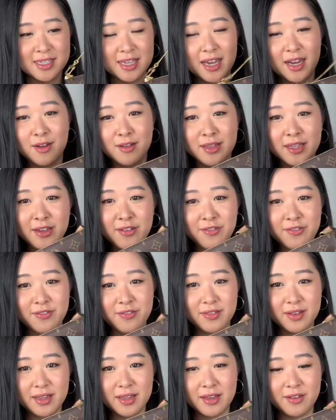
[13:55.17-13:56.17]
I'll leave
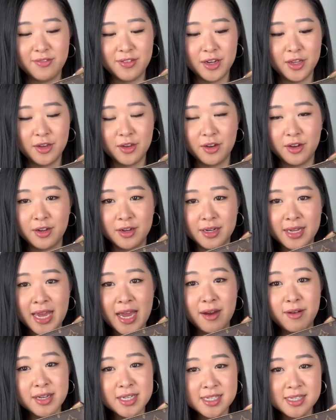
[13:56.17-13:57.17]
a video on
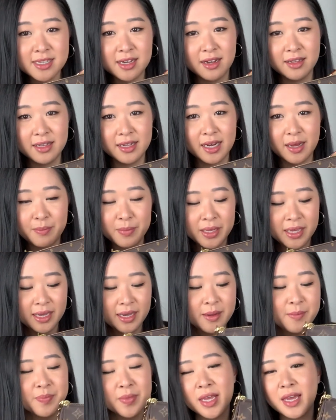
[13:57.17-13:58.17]
how I style it up
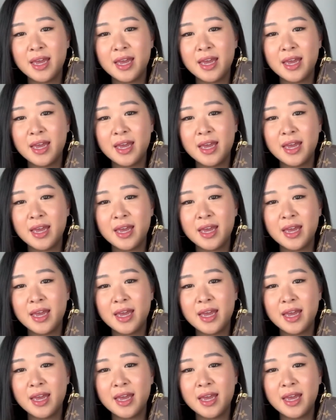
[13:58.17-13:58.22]
here,